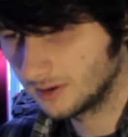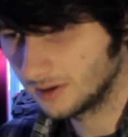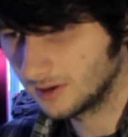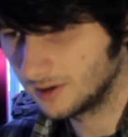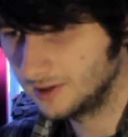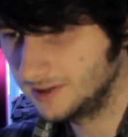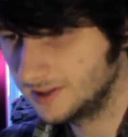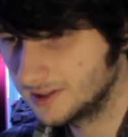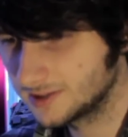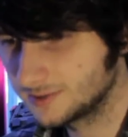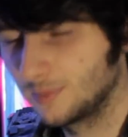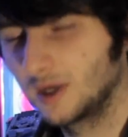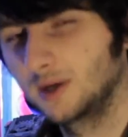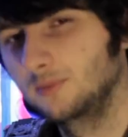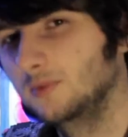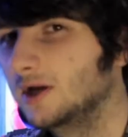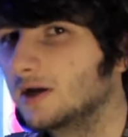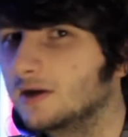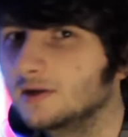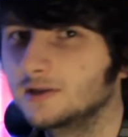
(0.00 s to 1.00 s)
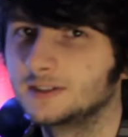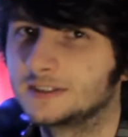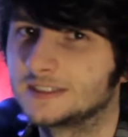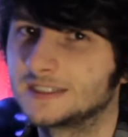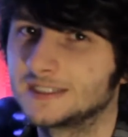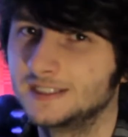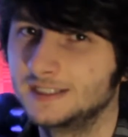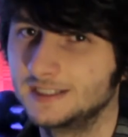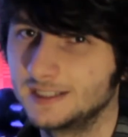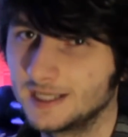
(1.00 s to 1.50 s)
and this might be getting into
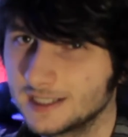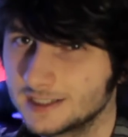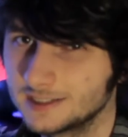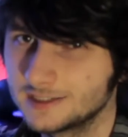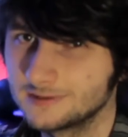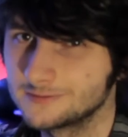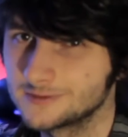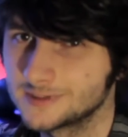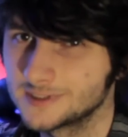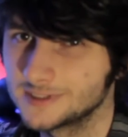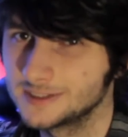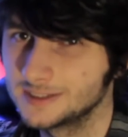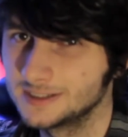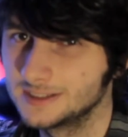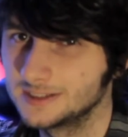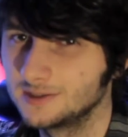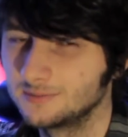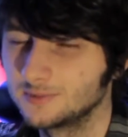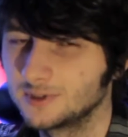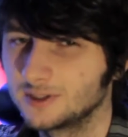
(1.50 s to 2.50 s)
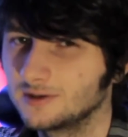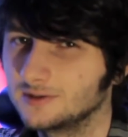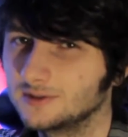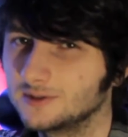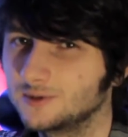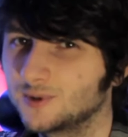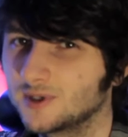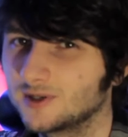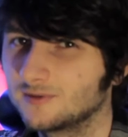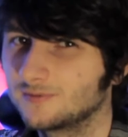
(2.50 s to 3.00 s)
the negatives of the game, and I
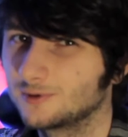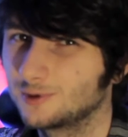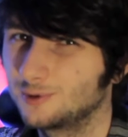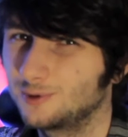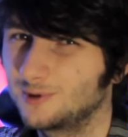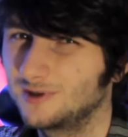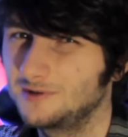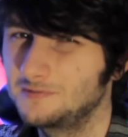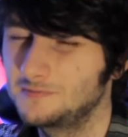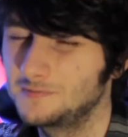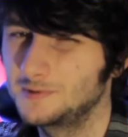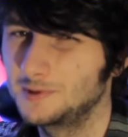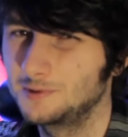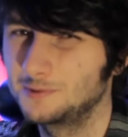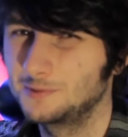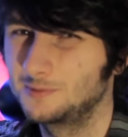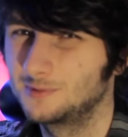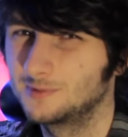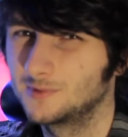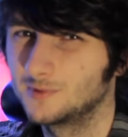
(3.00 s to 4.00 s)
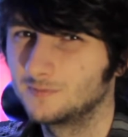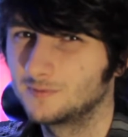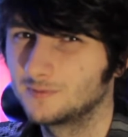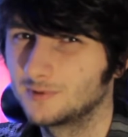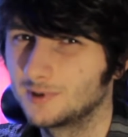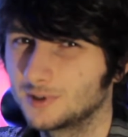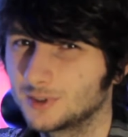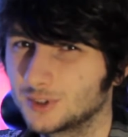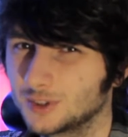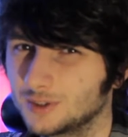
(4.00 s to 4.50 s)
do have quite a few,
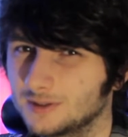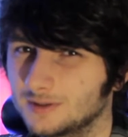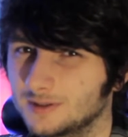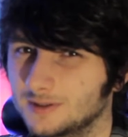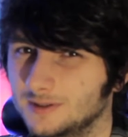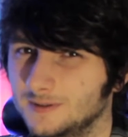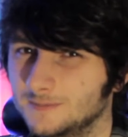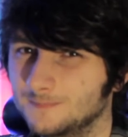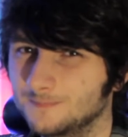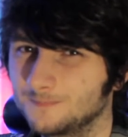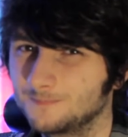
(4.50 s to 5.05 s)
unfortunately.